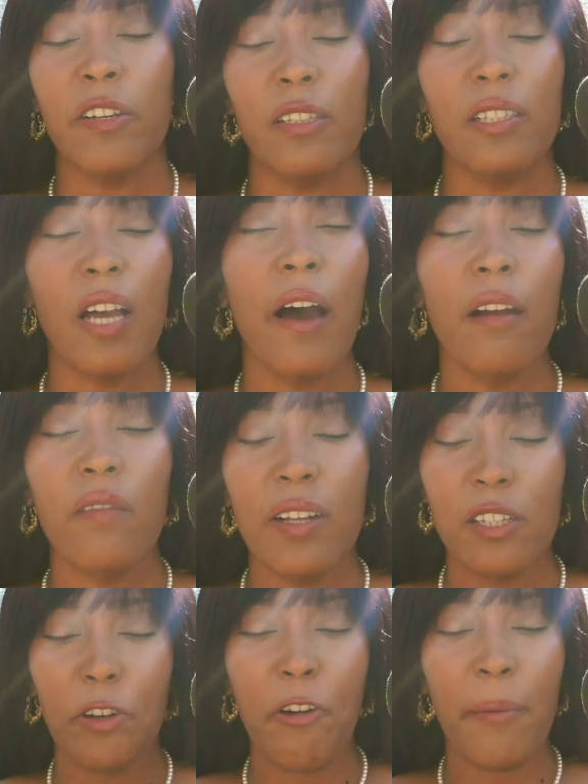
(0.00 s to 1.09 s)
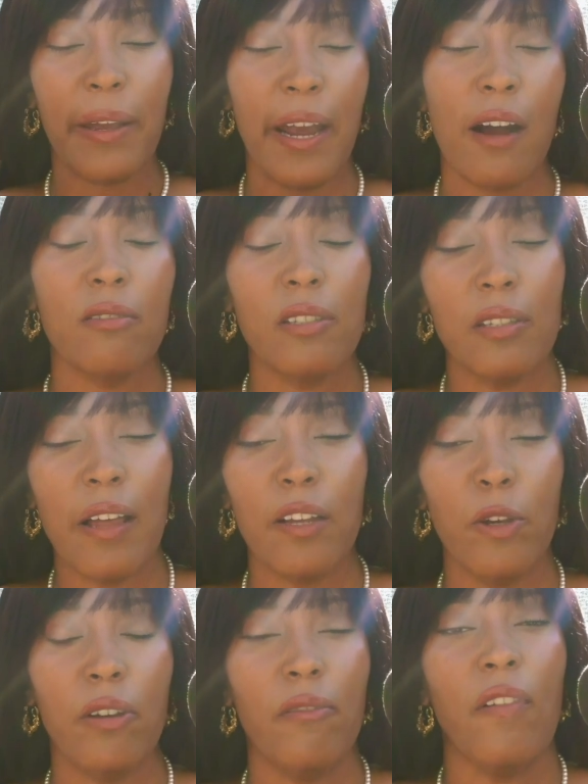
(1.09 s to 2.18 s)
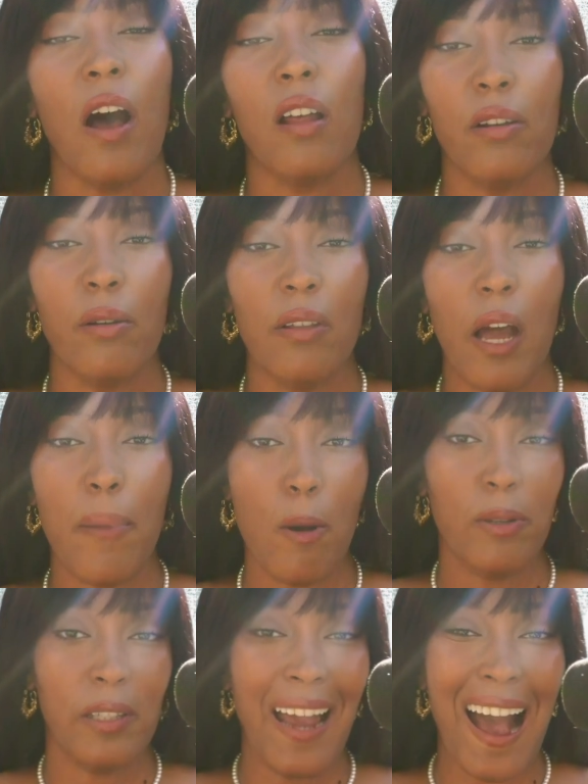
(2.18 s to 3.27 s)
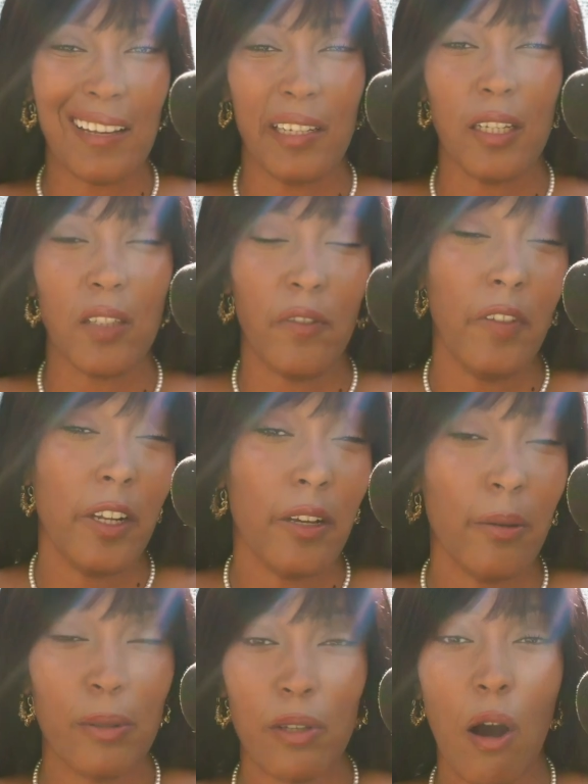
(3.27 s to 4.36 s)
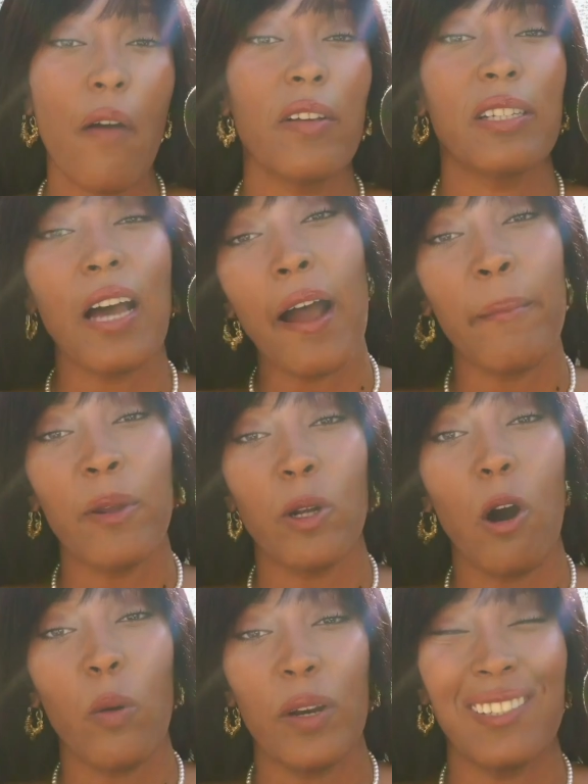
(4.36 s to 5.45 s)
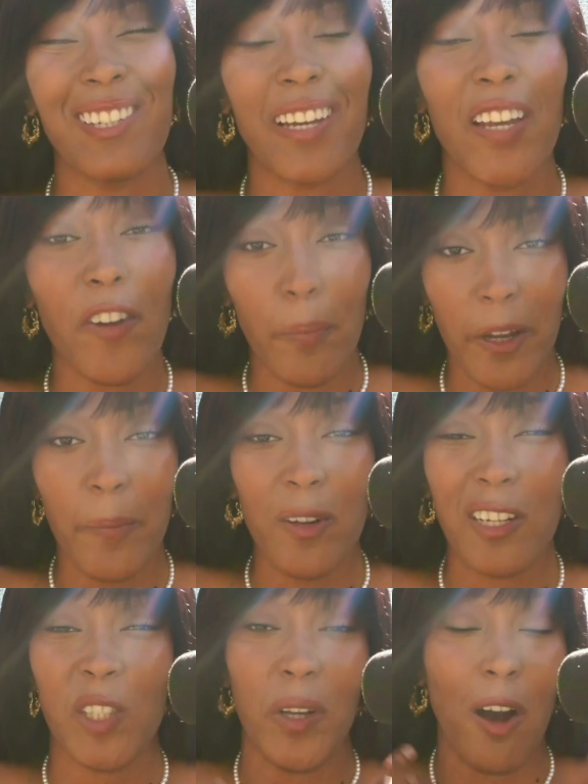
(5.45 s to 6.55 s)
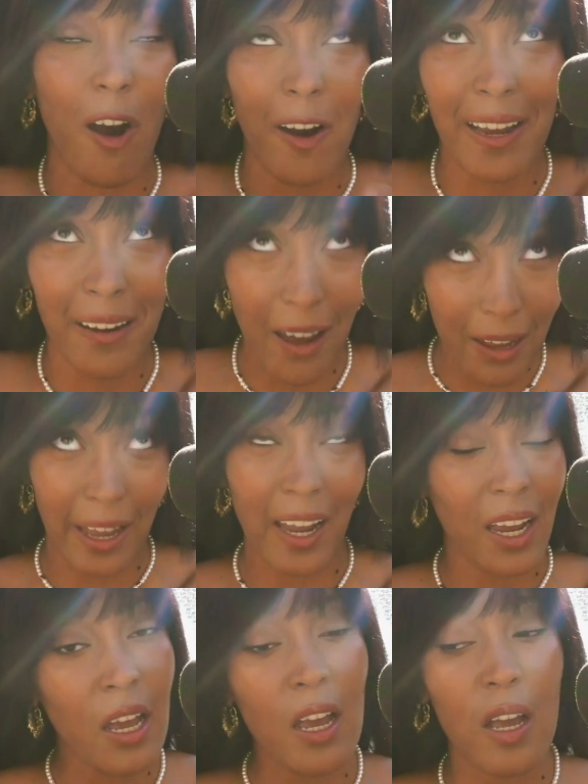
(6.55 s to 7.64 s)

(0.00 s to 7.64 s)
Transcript: There's a ton of Instagram accounts that you could follow that post castings for videos all the time, and they're always looking for people because we are in LA.